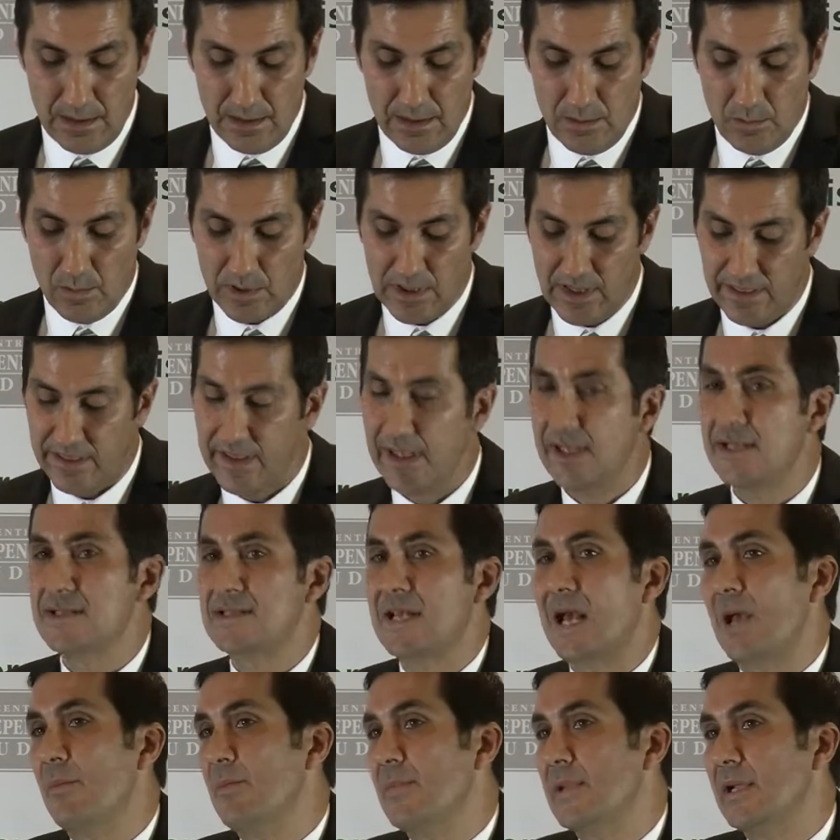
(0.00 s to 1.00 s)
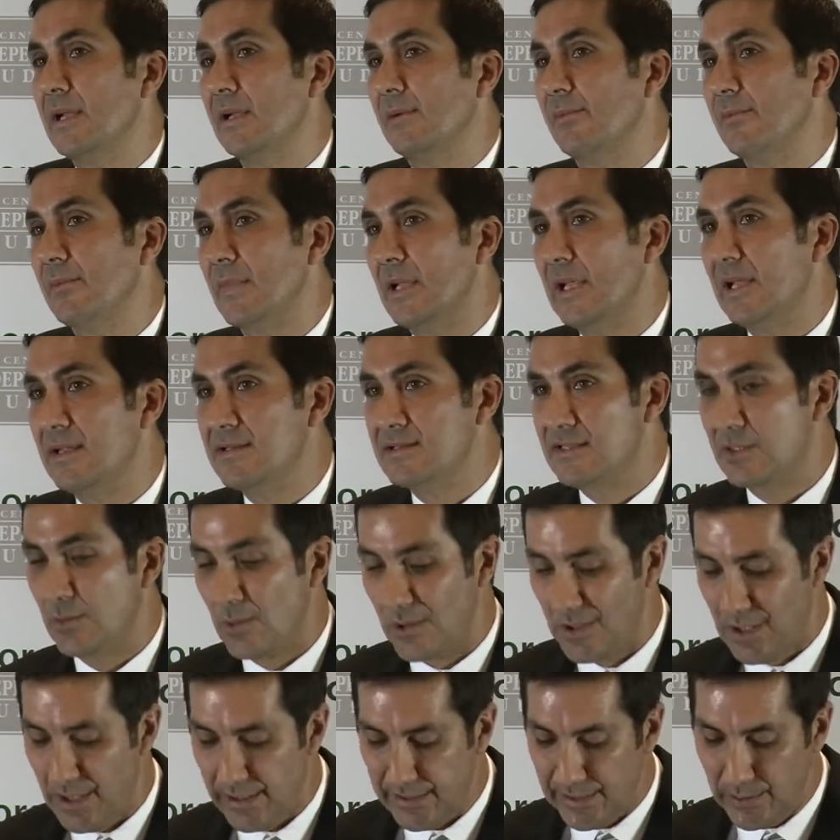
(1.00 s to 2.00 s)
What I think is happening is that
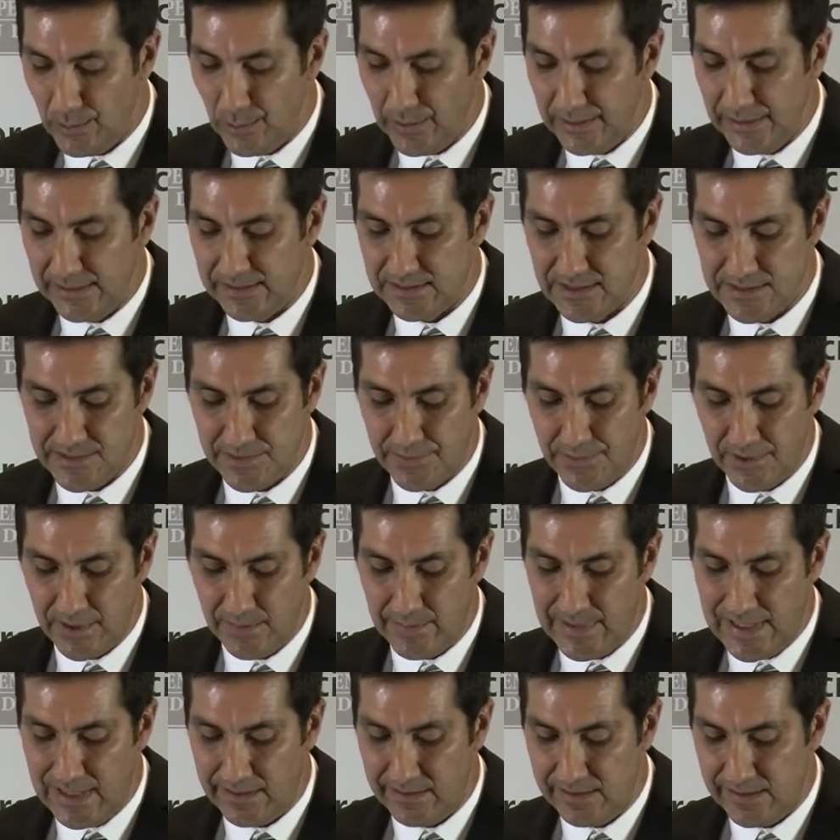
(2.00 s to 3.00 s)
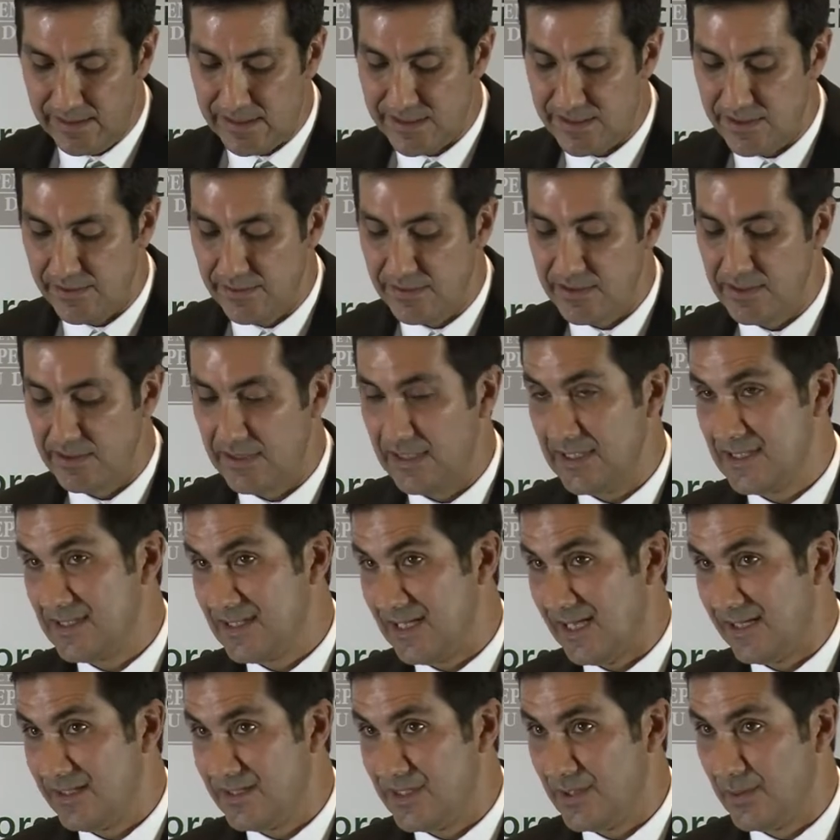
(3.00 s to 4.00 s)
we're only willing to talk about the issue to the
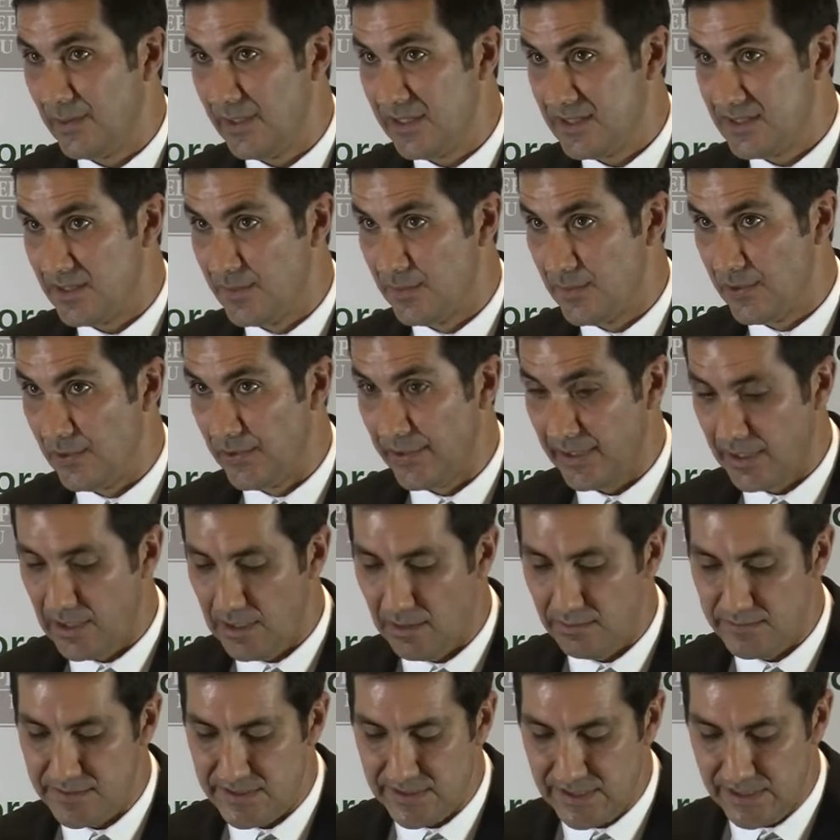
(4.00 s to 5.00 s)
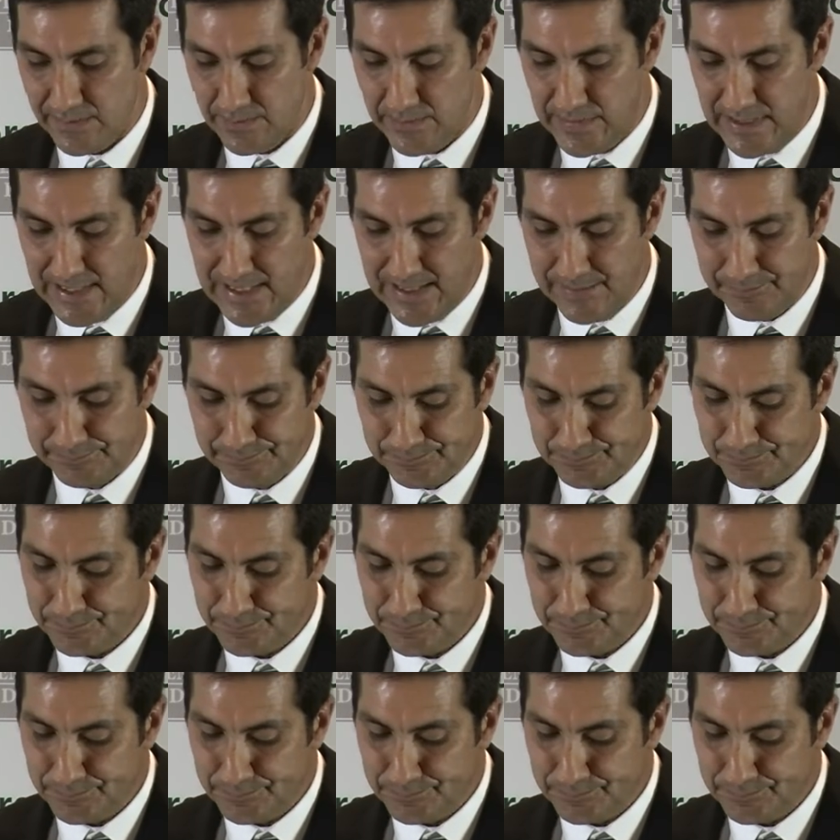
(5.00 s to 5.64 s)
extent to which the broader culture can bear.